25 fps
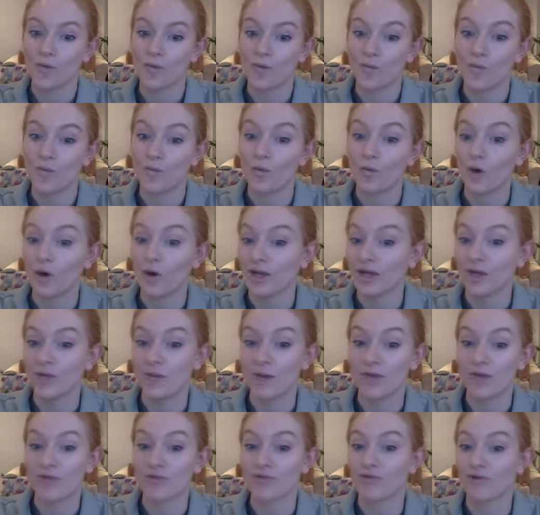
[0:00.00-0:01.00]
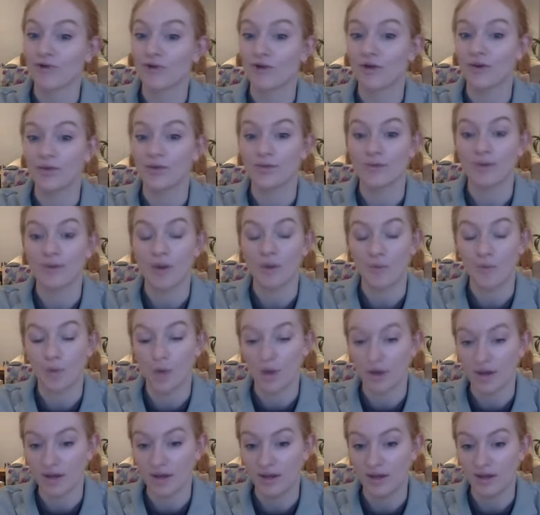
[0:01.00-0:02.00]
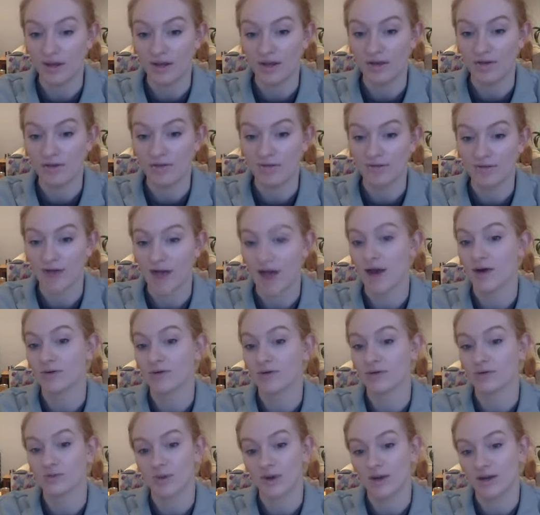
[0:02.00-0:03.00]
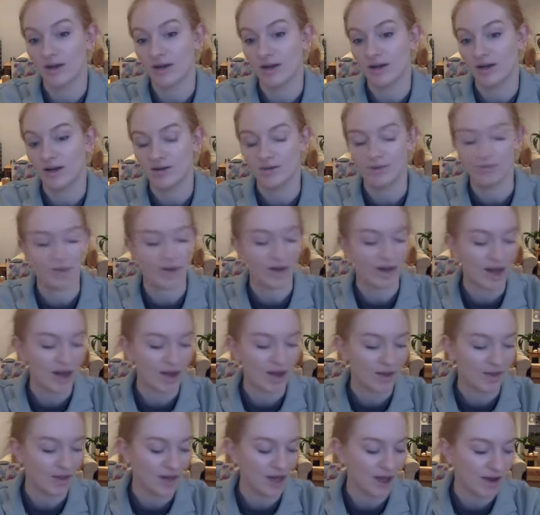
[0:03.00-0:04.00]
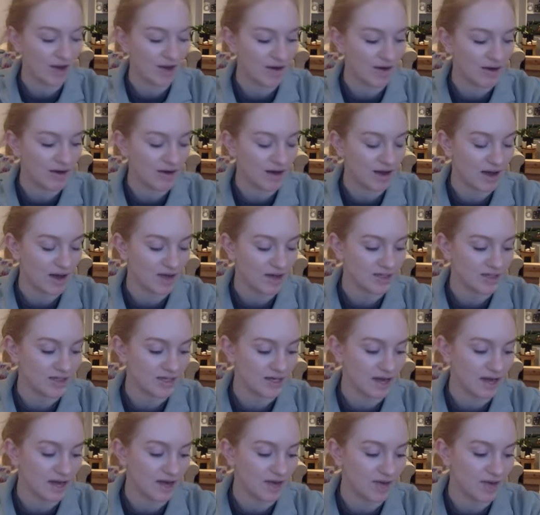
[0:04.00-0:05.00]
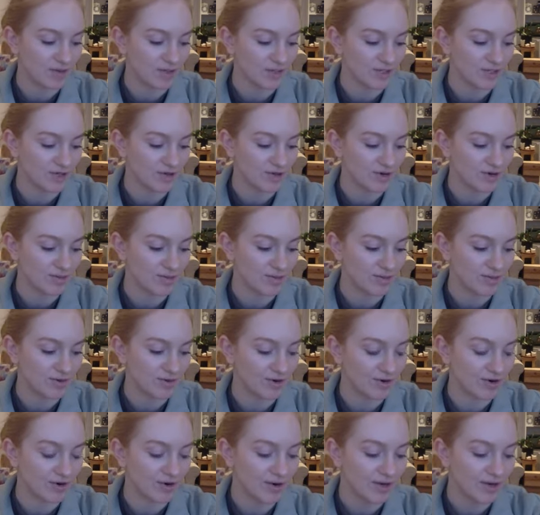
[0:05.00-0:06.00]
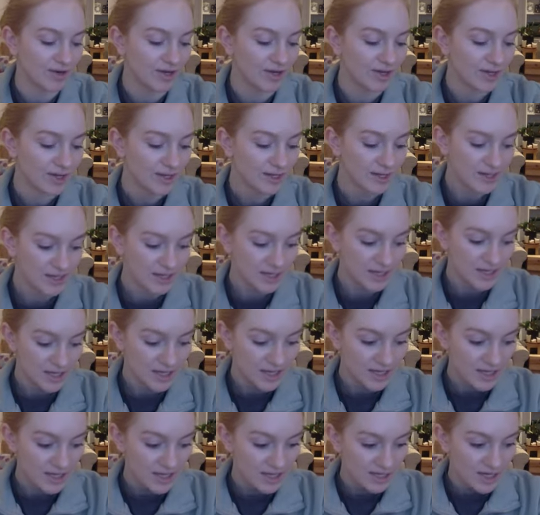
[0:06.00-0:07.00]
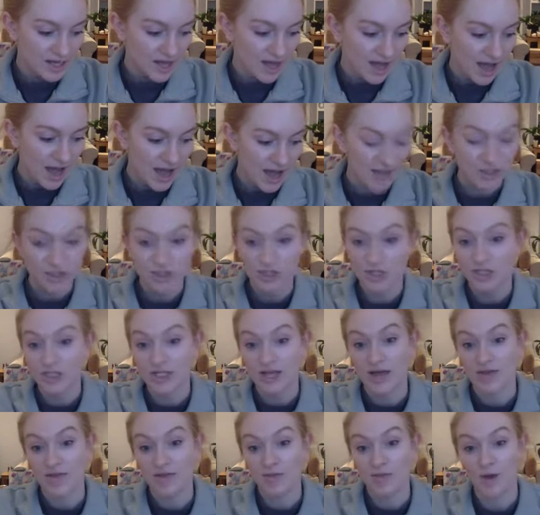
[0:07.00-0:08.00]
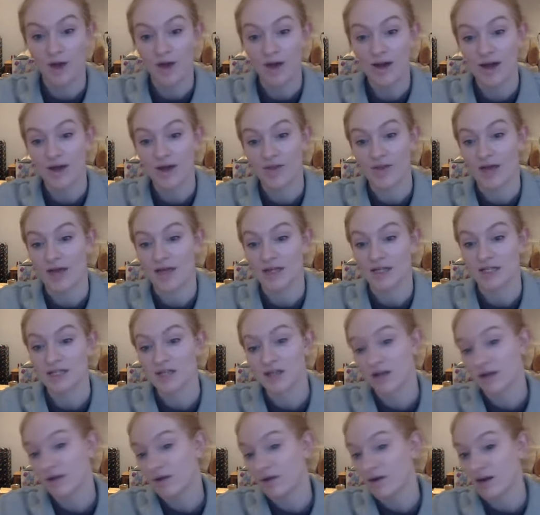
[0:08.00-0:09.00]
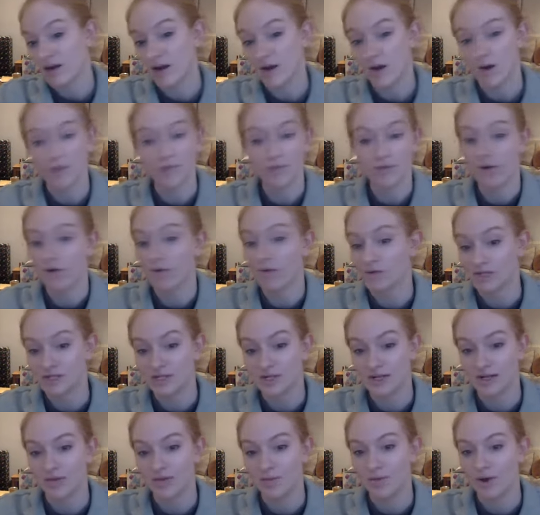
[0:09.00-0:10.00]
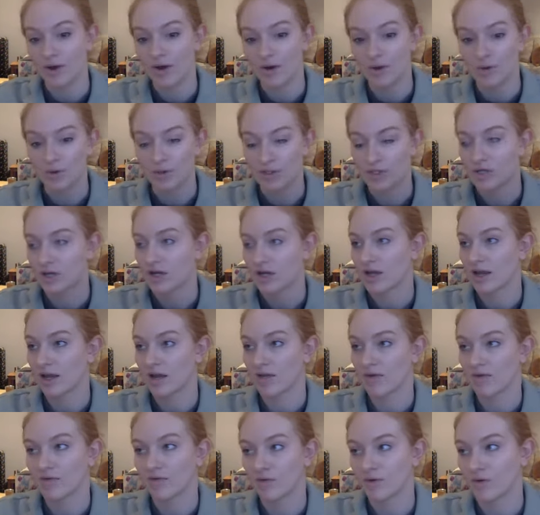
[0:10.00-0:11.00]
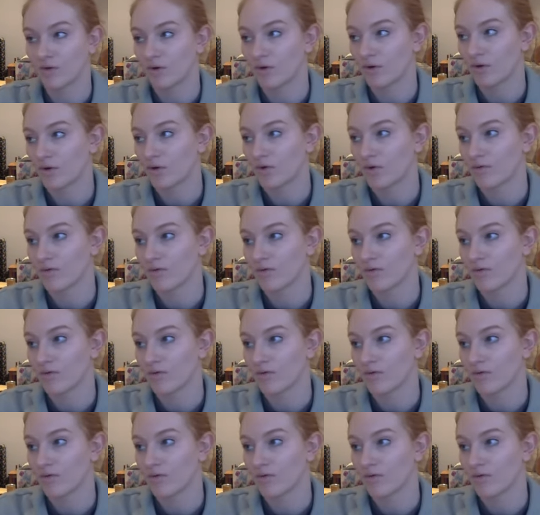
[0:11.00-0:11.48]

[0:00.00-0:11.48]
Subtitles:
what he went through, what he found when he went out there and did ayahuasca in Peru, and just get the word out there. So, obviously we are always looking for